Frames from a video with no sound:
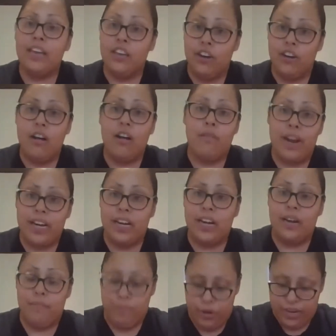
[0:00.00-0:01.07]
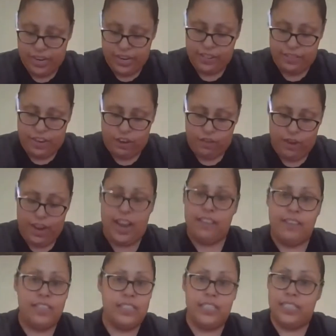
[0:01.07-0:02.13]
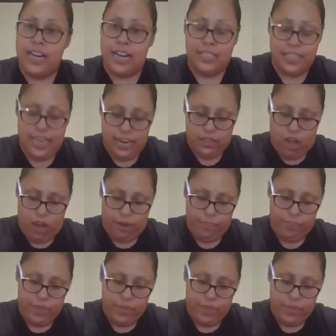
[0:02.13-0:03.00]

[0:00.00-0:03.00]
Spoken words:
you're already gonna put it in there, okay? This does not take long.